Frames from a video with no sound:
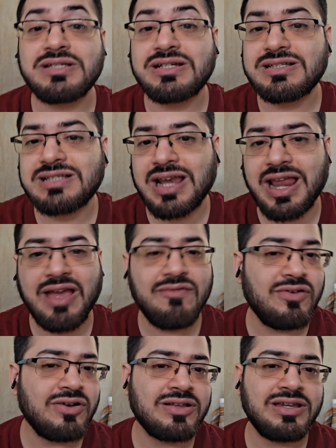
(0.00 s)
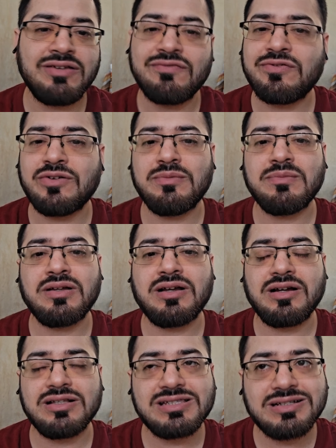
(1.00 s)
It is an evergreen film
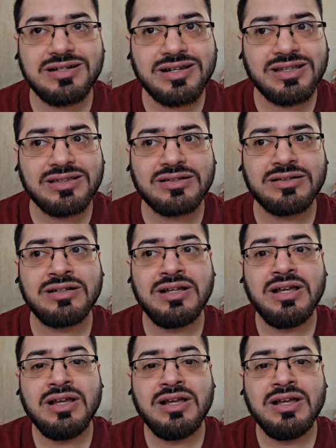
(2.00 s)
considering the